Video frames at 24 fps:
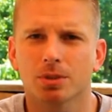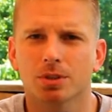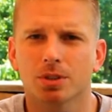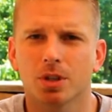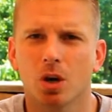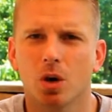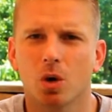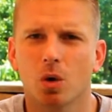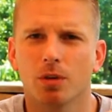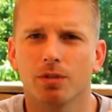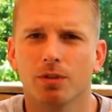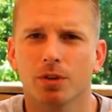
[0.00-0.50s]

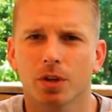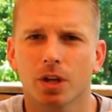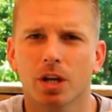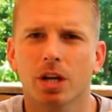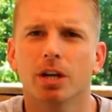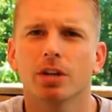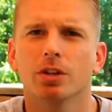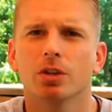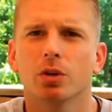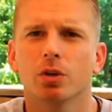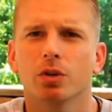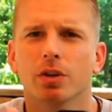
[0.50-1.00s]
So if you're
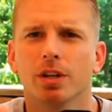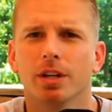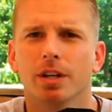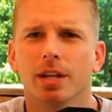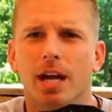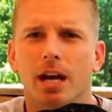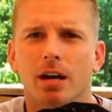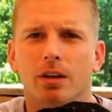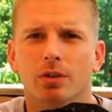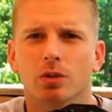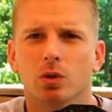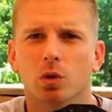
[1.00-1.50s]
going to do
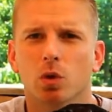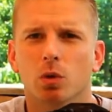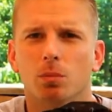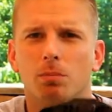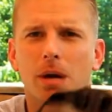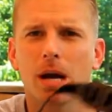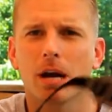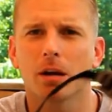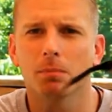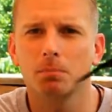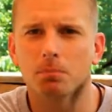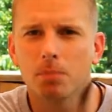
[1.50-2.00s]
the outdoor
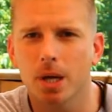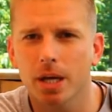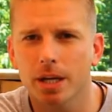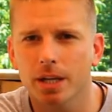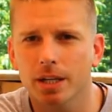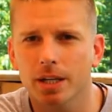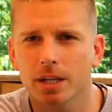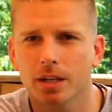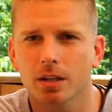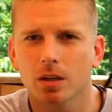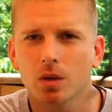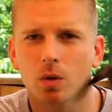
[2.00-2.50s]
mountain
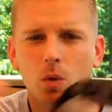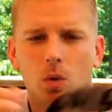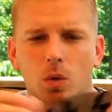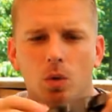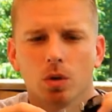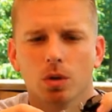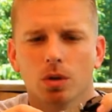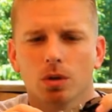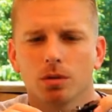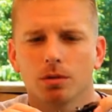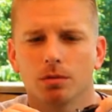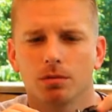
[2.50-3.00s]
biking,
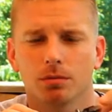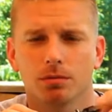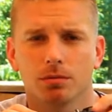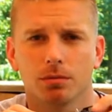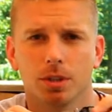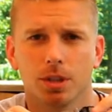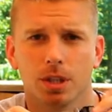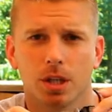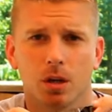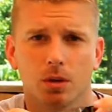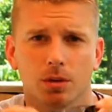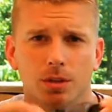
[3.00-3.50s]
or
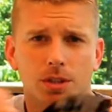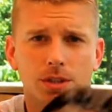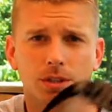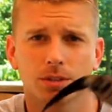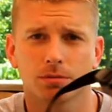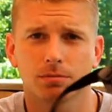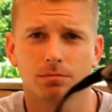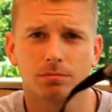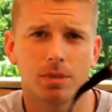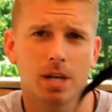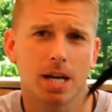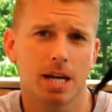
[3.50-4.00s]

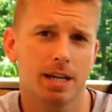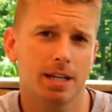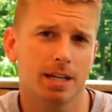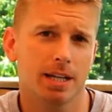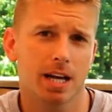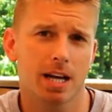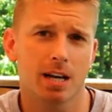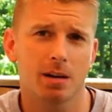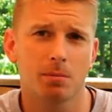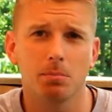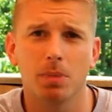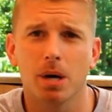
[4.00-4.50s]
just any
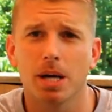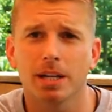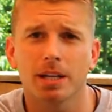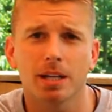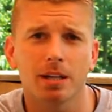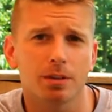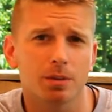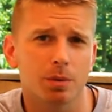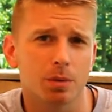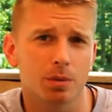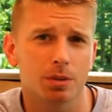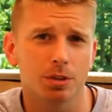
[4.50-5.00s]
kind of
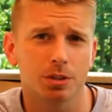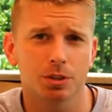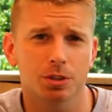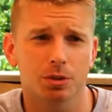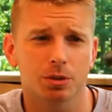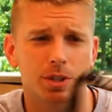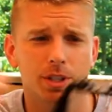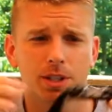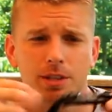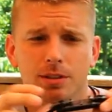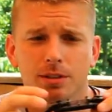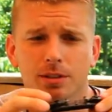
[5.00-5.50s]
biking through the
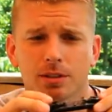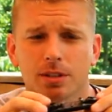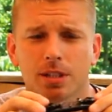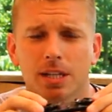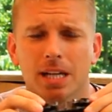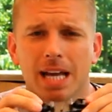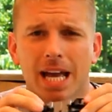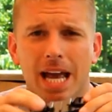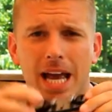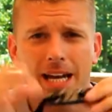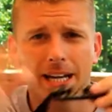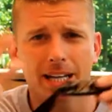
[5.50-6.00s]
streets,
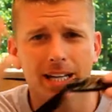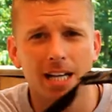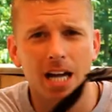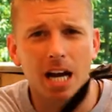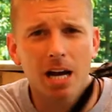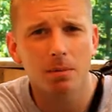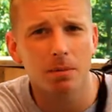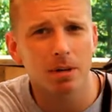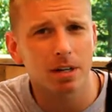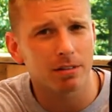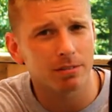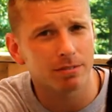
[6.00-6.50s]
any
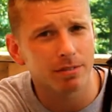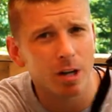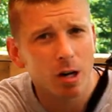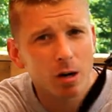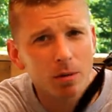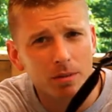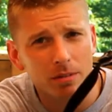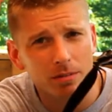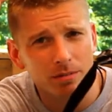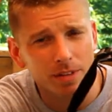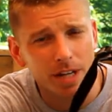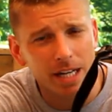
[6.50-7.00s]
kind of
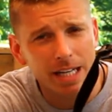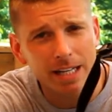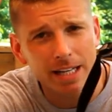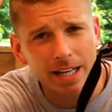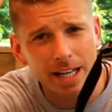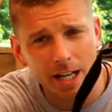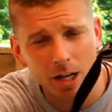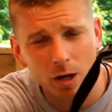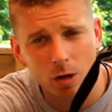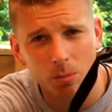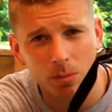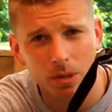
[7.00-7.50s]
vented
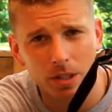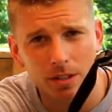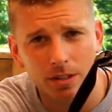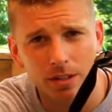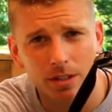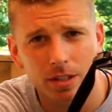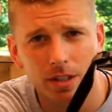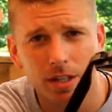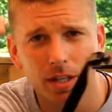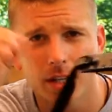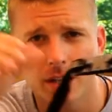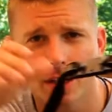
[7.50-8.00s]

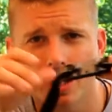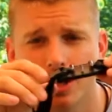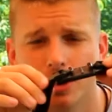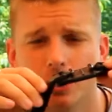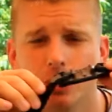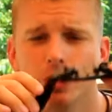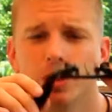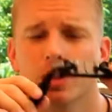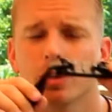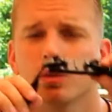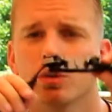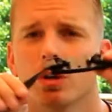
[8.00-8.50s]
helmet
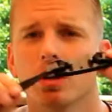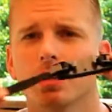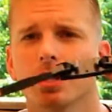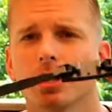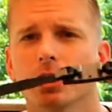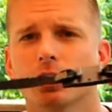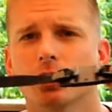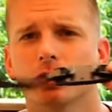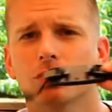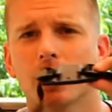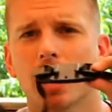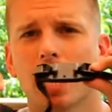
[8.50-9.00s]
that you can run
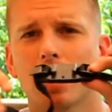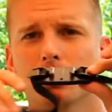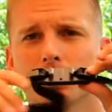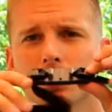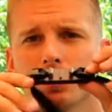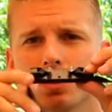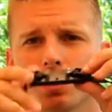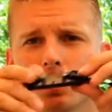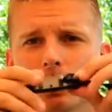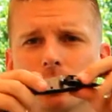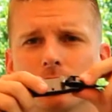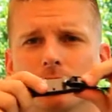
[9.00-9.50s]
these straps
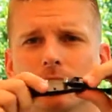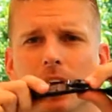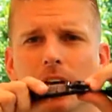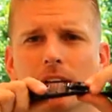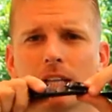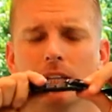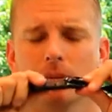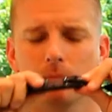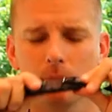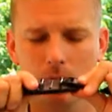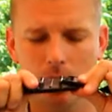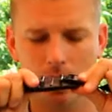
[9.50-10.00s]
through and
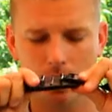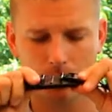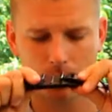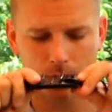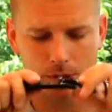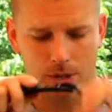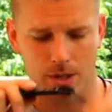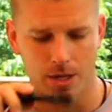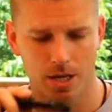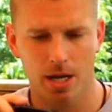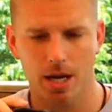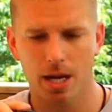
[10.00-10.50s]
tighten them up,
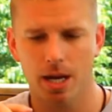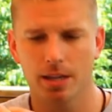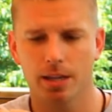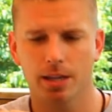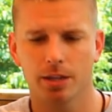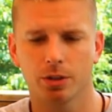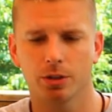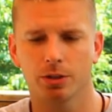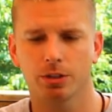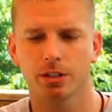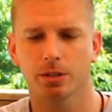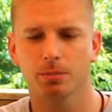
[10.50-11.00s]
and
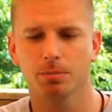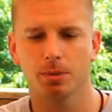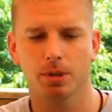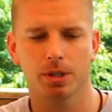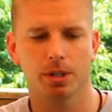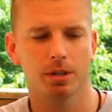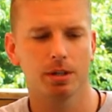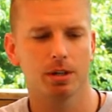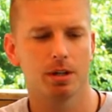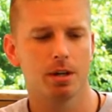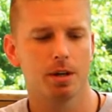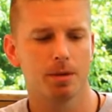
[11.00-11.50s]
then you
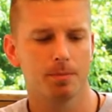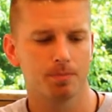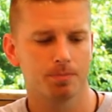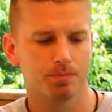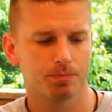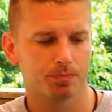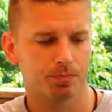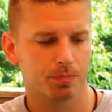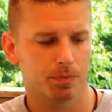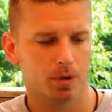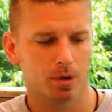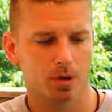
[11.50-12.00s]
simply
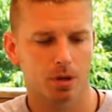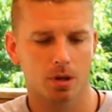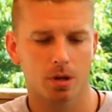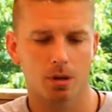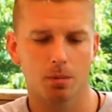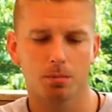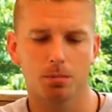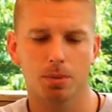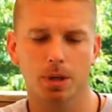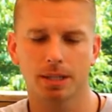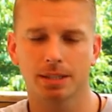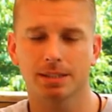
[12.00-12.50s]

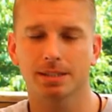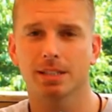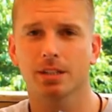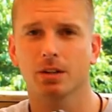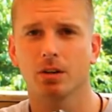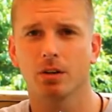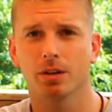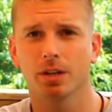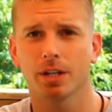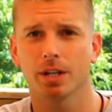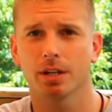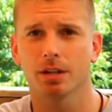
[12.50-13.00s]
place it
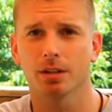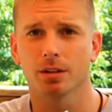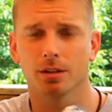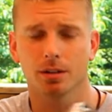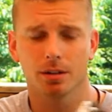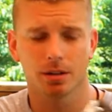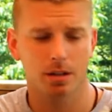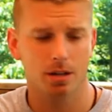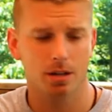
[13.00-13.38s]
on here.